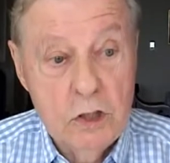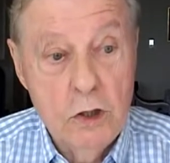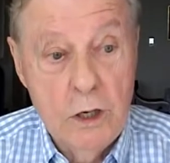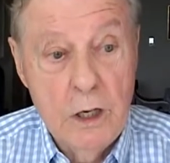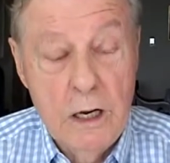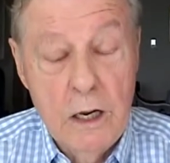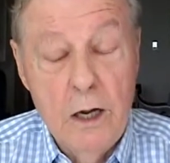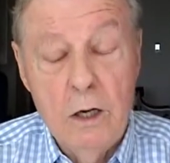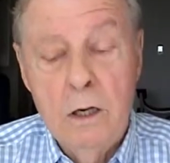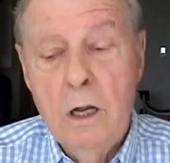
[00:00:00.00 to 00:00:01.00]
is good in
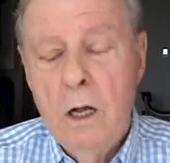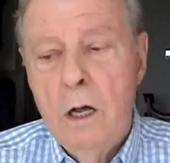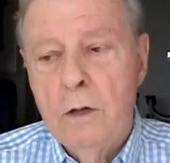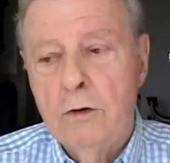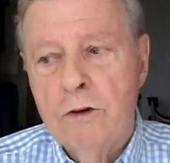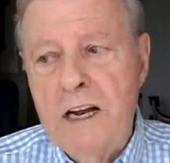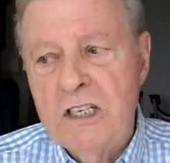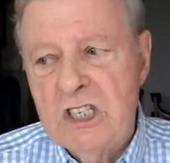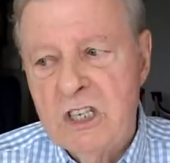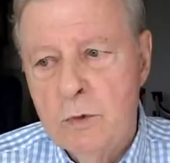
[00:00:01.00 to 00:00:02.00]
England. The
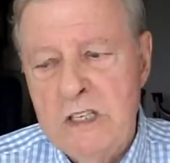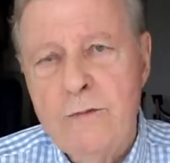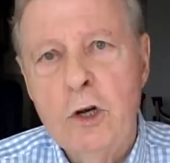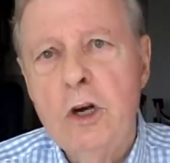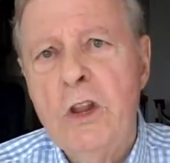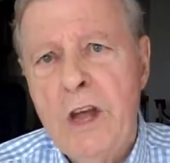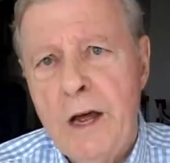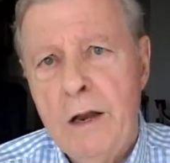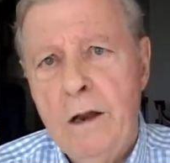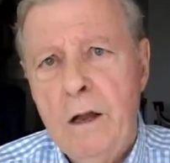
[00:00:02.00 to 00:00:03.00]
train system was even good
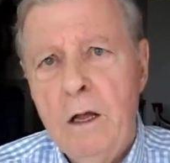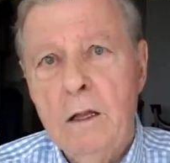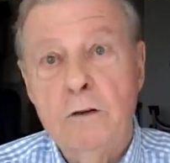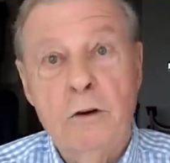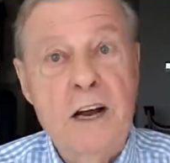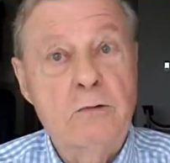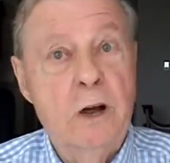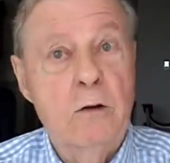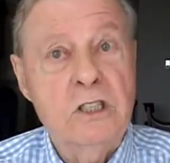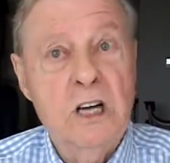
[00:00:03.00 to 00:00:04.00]
then. The trains
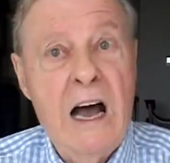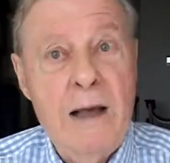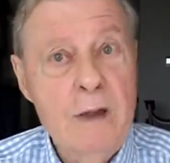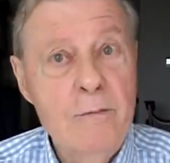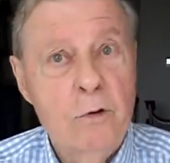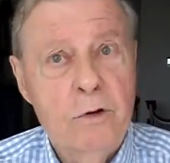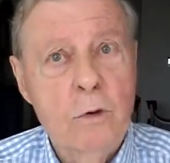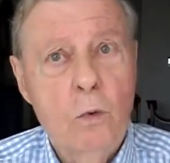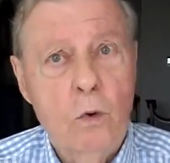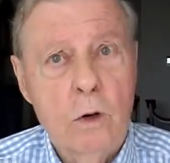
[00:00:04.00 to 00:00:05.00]
ran on time, even
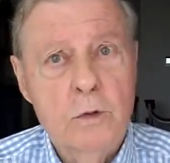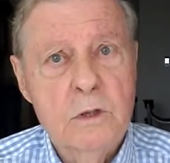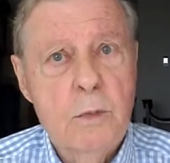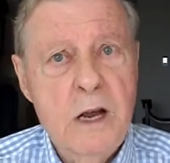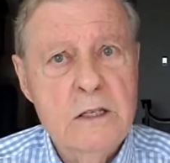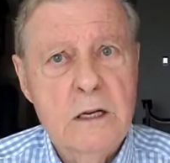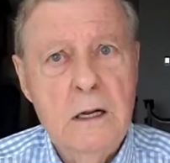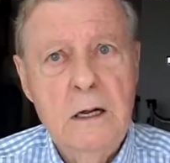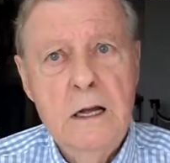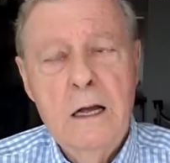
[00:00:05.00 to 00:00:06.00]
during the war. It was amazing.
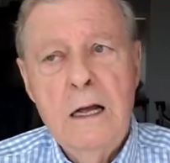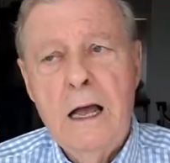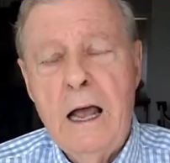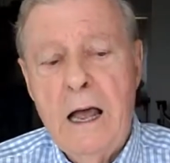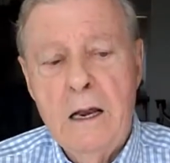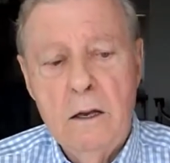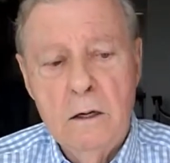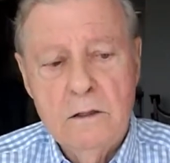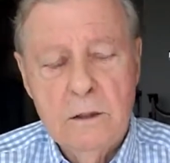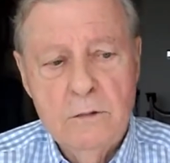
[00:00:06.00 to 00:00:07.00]
Yeah. And
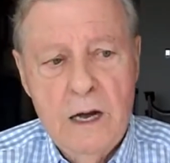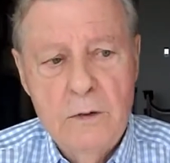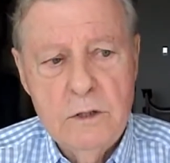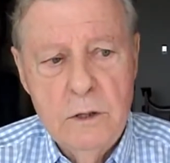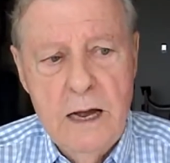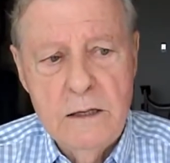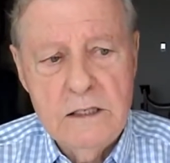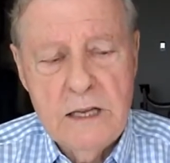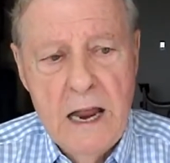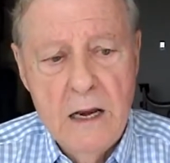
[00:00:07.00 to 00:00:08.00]
uh, sometimes you had
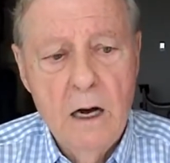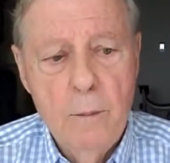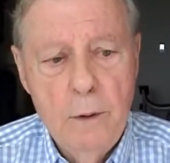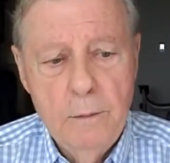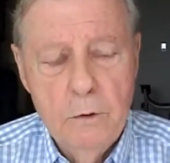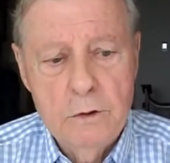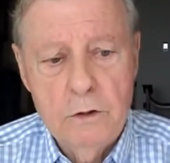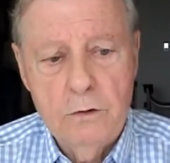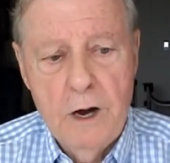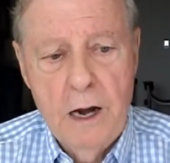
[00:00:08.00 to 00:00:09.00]
to stand up on
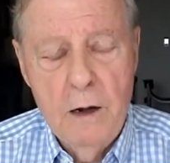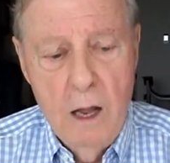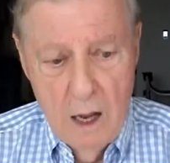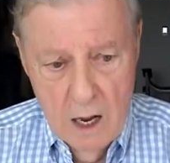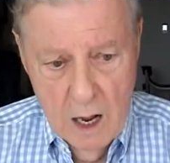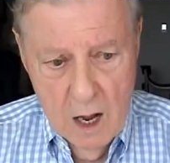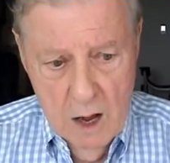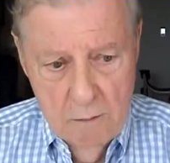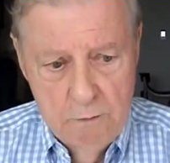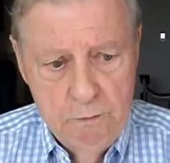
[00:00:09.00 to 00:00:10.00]
the train.
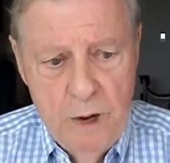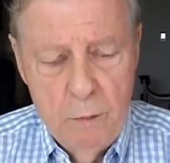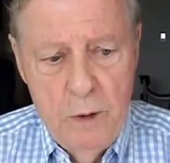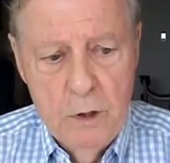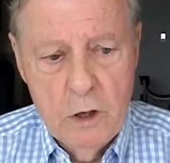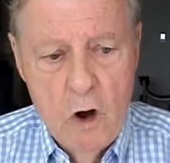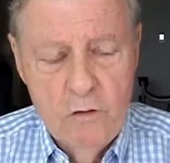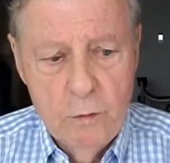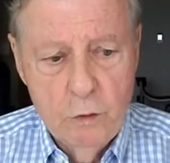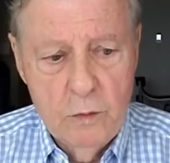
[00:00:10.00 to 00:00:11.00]
But we would go
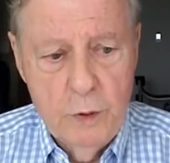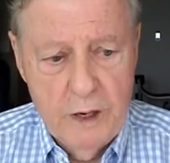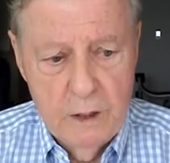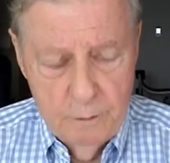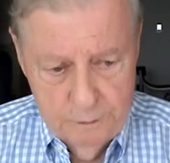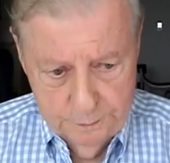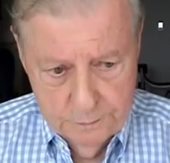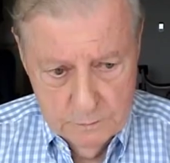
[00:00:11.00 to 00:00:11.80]
from North Pickenham